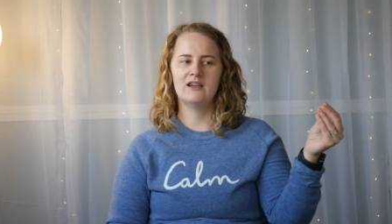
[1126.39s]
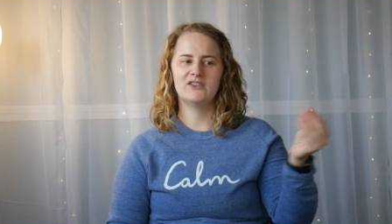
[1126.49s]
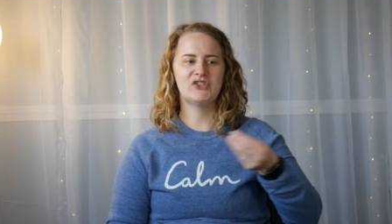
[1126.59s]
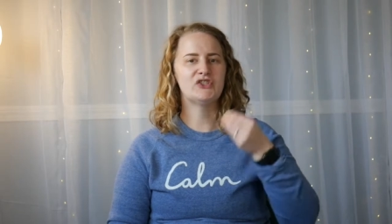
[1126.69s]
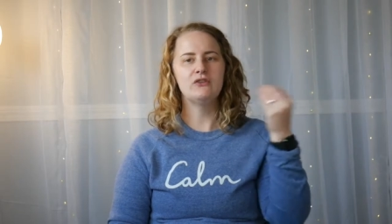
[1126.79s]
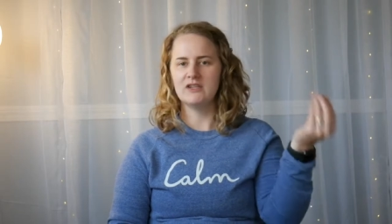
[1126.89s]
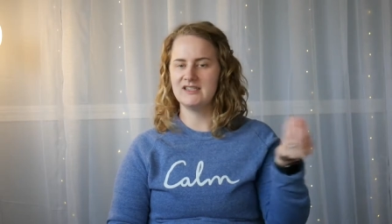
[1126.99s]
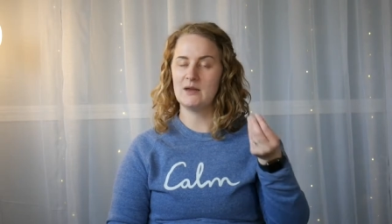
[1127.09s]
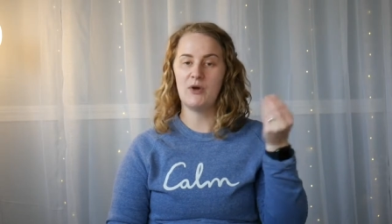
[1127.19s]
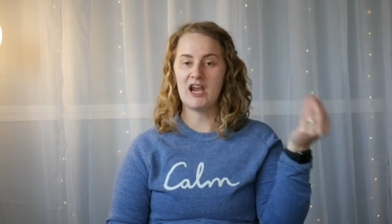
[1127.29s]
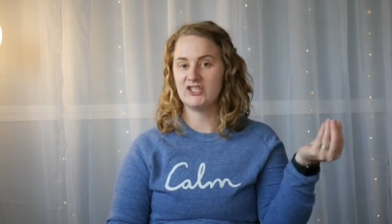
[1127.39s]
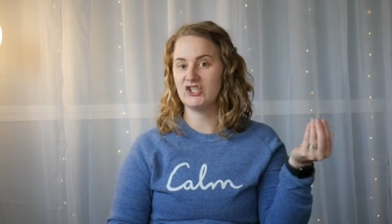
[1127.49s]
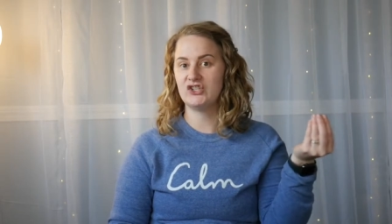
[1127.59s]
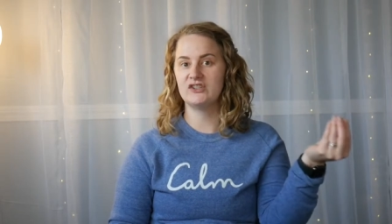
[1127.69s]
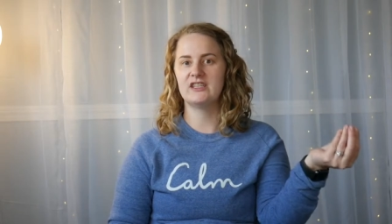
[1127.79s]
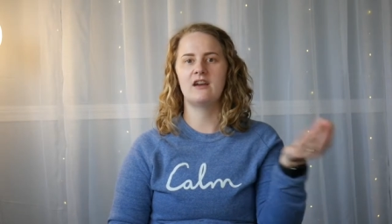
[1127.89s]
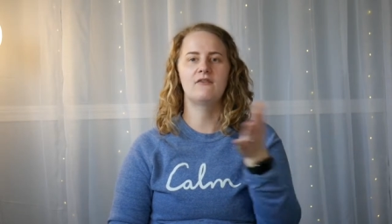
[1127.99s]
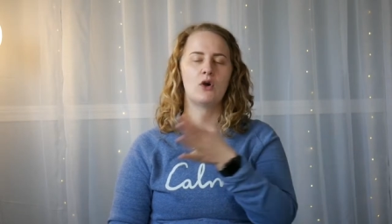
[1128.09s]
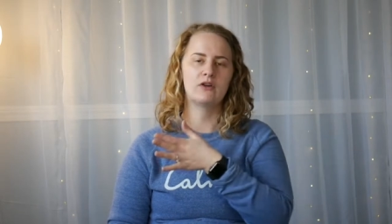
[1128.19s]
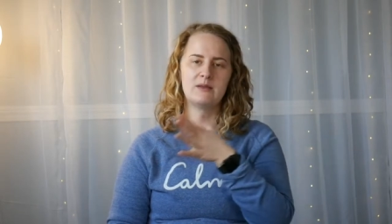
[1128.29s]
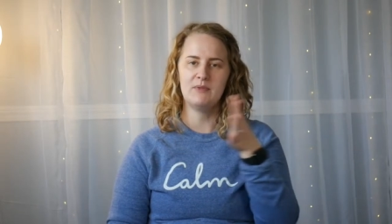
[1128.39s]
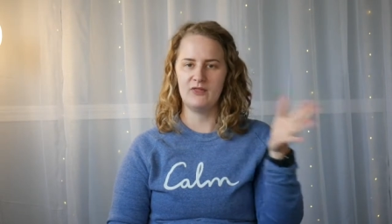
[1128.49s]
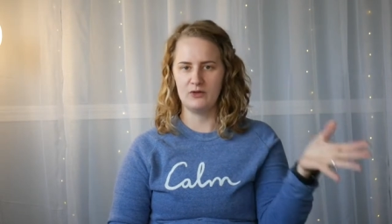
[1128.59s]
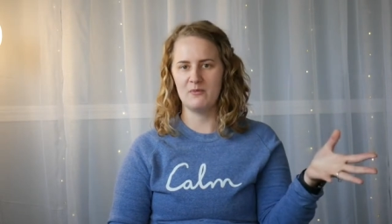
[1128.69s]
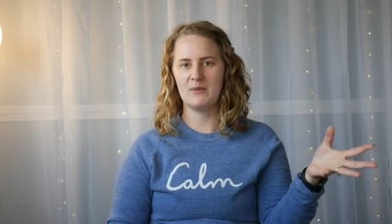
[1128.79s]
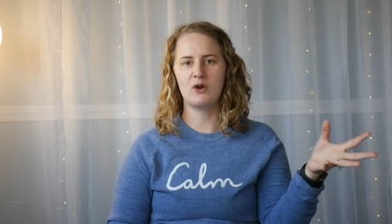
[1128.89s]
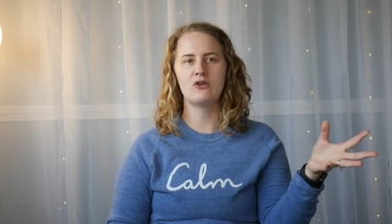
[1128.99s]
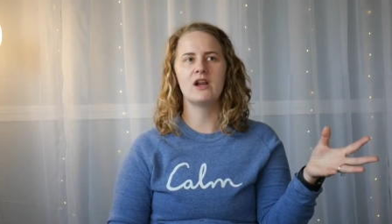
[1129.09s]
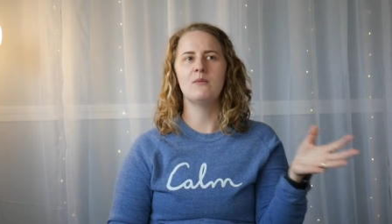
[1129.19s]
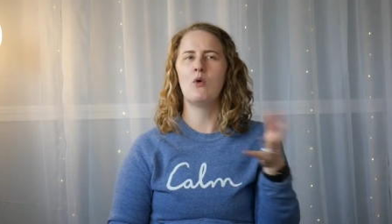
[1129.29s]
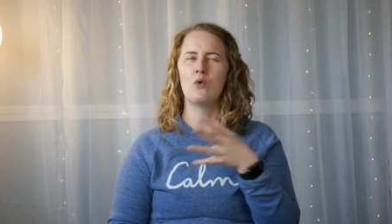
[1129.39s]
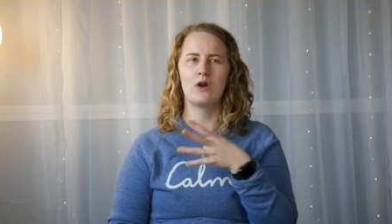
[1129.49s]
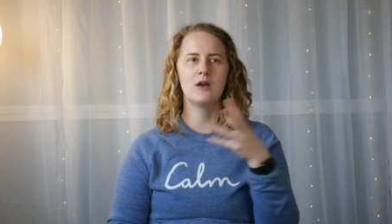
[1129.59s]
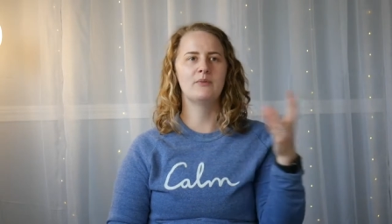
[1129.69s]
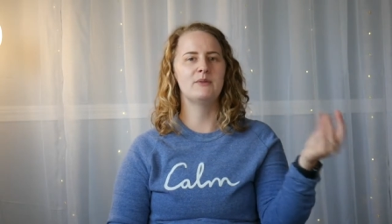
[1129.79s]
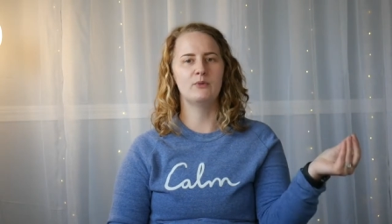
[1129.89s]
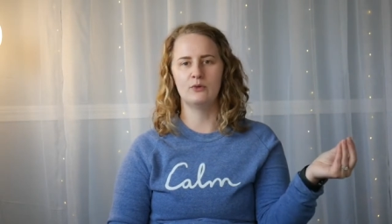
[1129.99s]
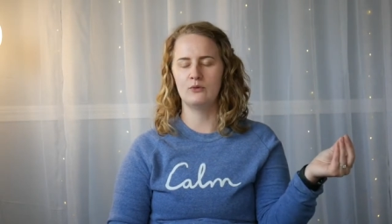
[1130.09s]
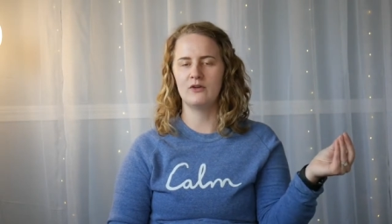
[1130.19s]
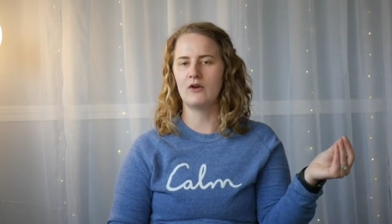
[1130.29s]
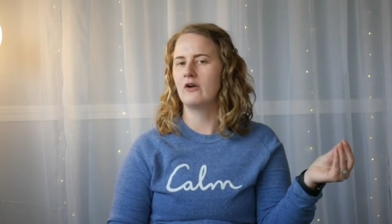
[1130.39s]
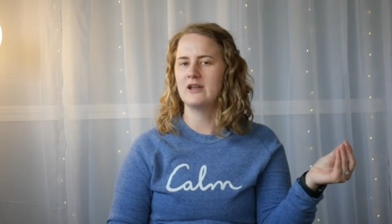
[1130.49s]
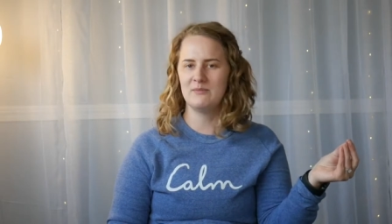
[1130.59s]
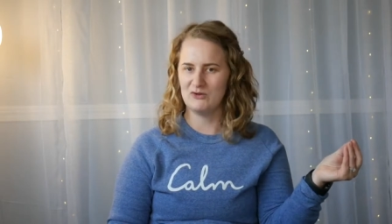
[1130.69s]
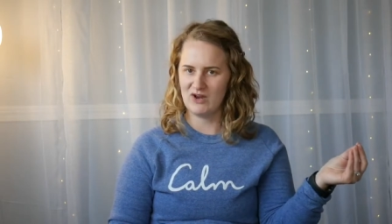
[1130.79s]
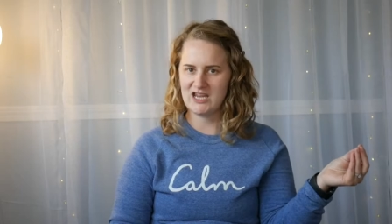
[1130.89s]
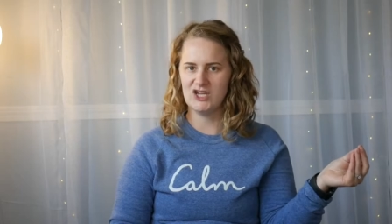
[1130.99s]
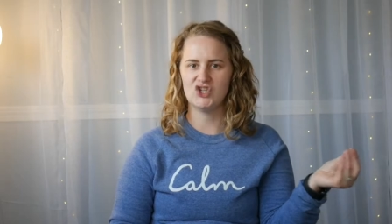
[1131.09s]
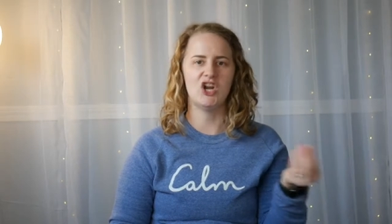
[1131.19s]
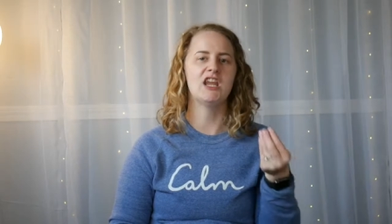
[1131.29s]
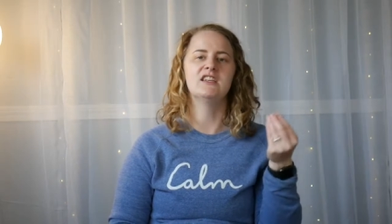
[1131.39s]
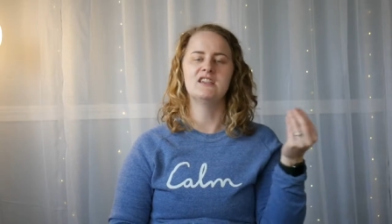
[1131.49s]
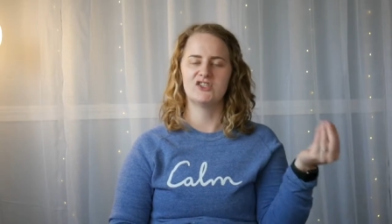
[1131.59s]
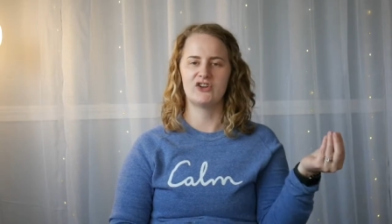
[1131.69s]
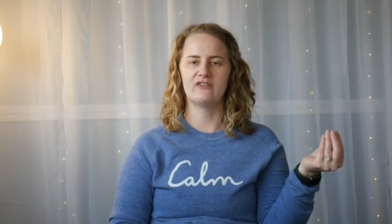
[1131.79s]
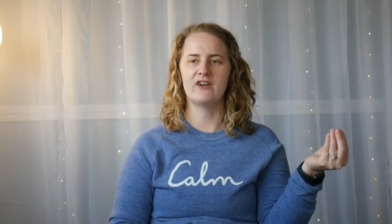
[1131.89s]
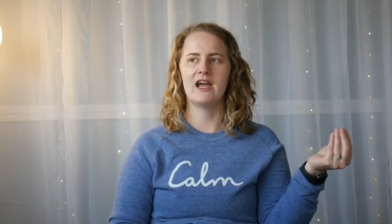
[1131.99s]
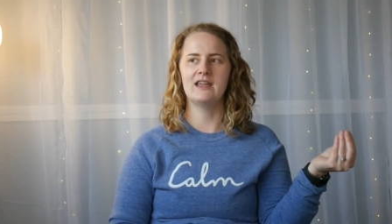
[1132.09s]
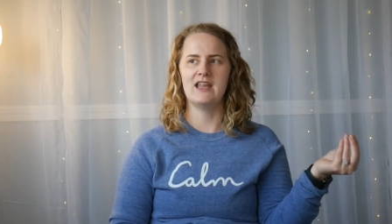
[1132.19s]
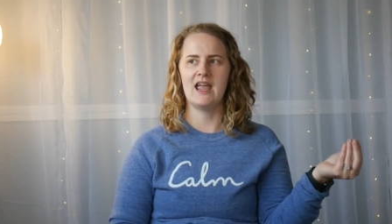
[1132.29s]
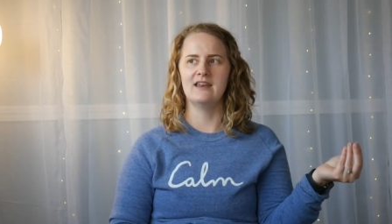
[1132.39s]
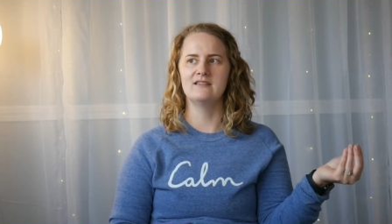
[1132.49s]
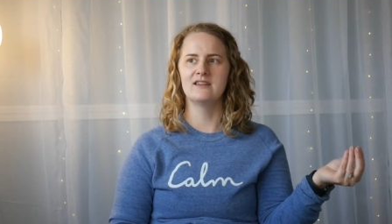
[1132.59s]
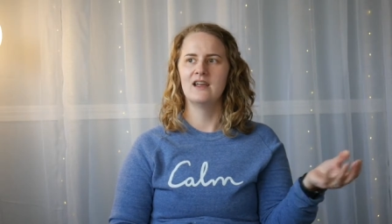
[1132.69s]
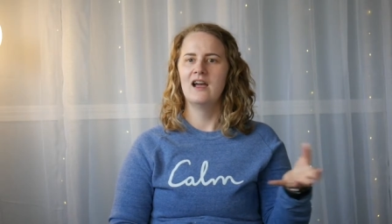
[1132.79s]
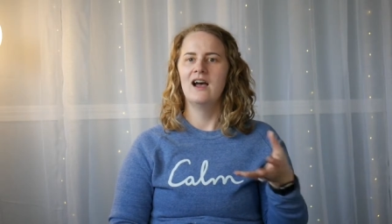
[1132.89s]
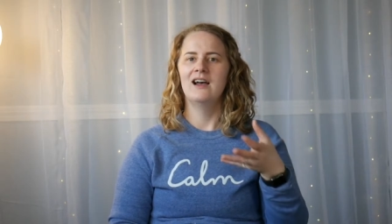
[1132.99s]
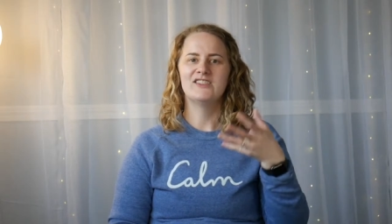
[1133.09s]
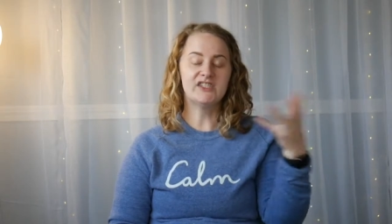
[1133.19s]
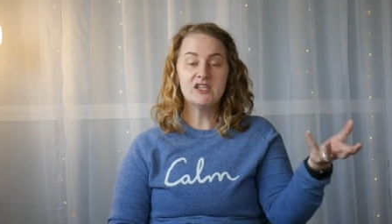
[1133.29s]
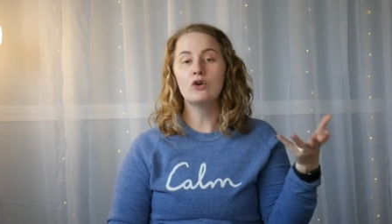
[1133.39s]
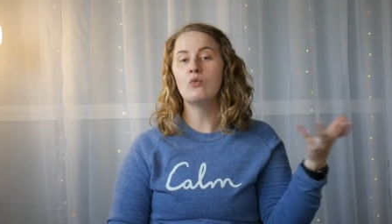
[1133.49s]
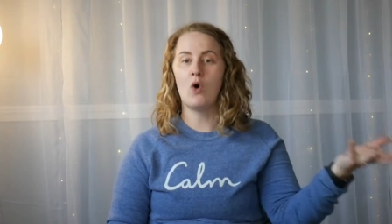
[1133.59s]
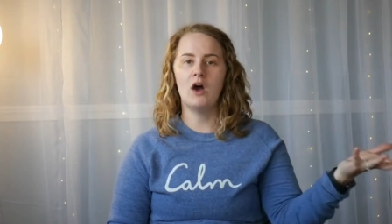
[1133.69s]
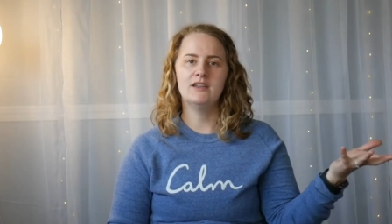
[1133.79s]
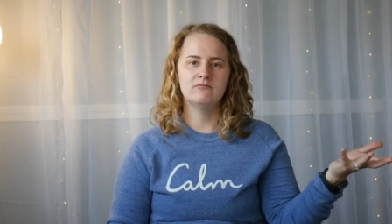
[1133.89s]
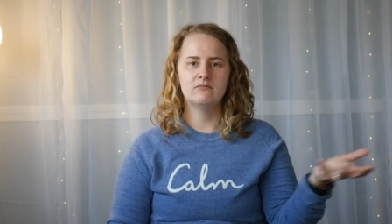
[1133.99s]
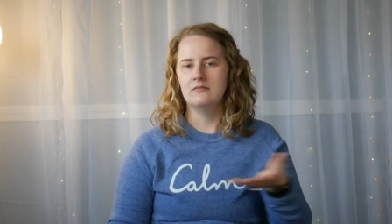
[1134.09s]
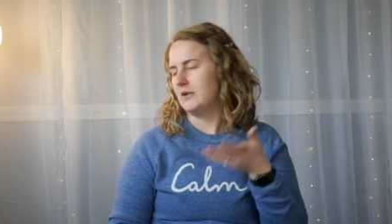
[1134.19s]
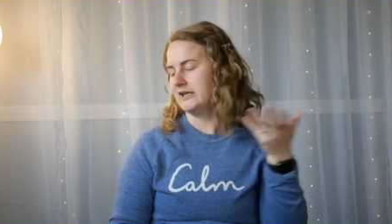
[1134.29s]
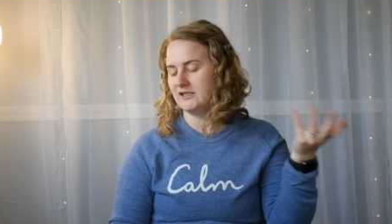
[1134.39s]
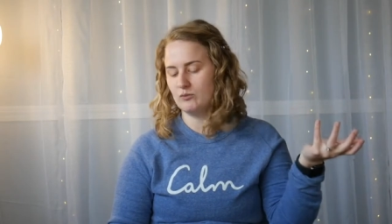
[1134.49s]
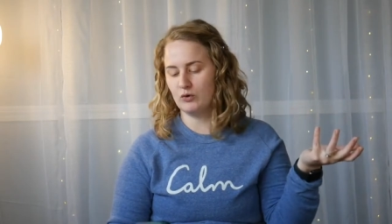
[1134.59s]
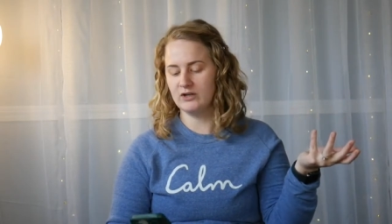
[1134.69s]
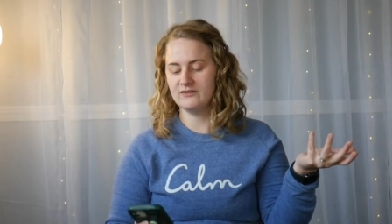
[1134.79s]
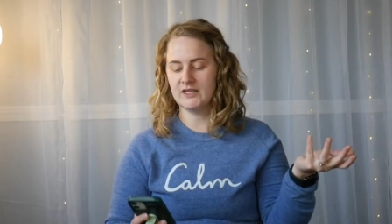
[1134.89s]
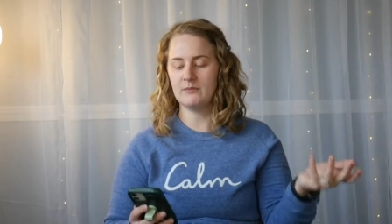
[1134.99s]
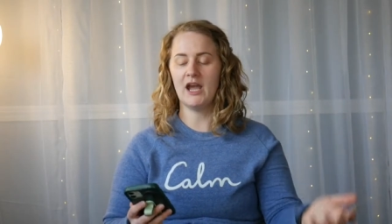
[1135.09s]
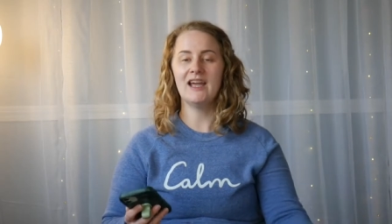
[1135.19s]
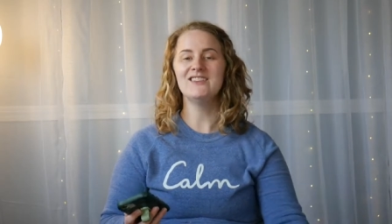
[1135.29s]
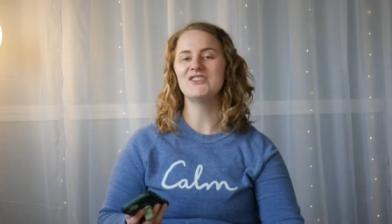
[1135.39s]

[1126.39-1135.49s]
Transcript: students and practitioners that have already been through my program, or people who have already been Reiki trained and certified and still want my support of some kind.